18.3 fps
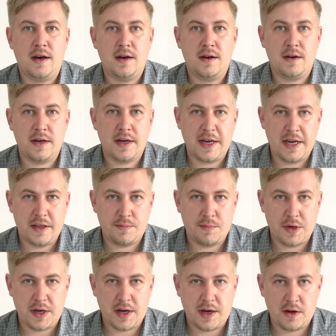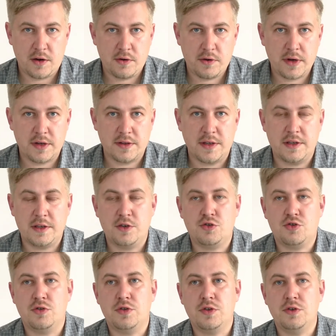rate per hour that you
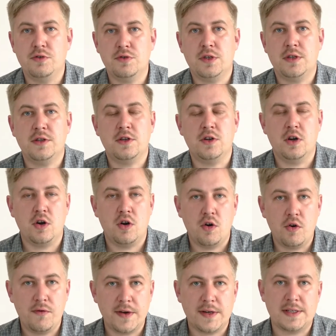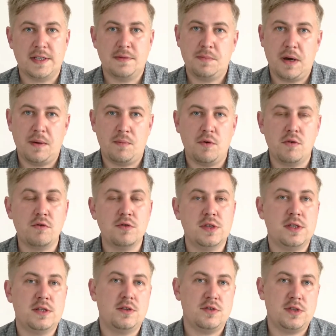should use in your offers and
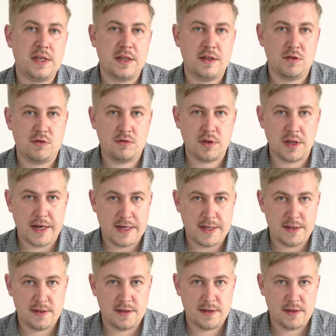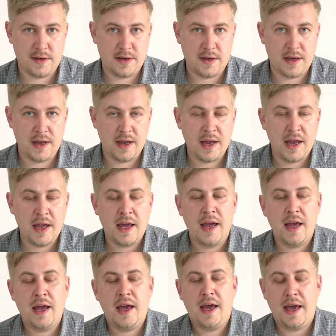proposals you send to clients.
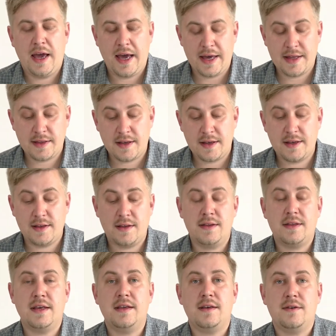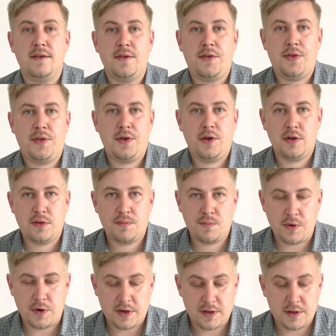And the third
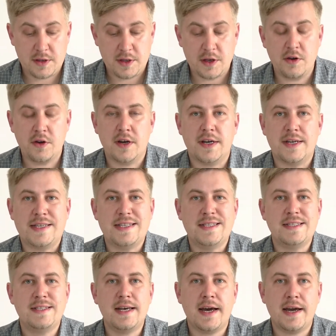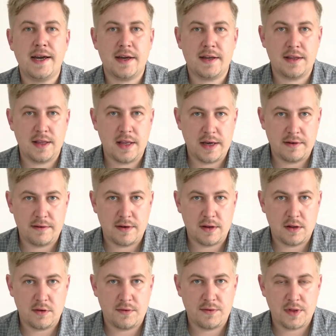point, your desired
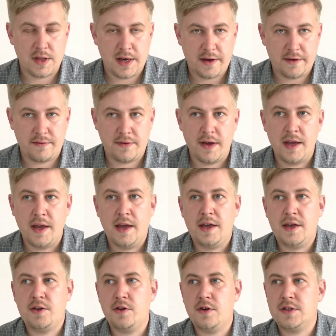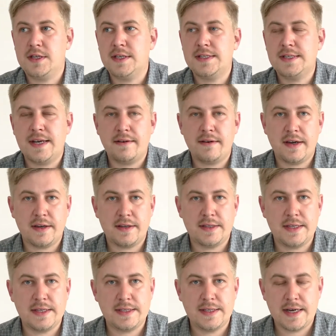level of life, your
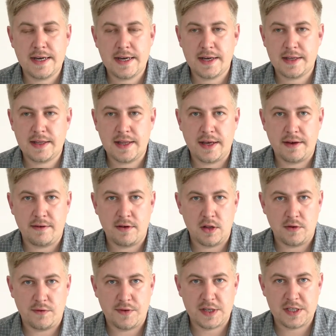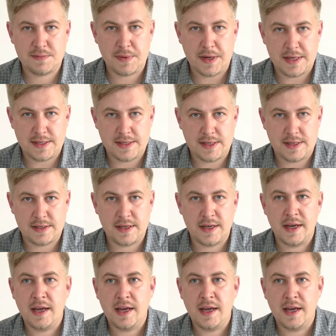desired level of expenses.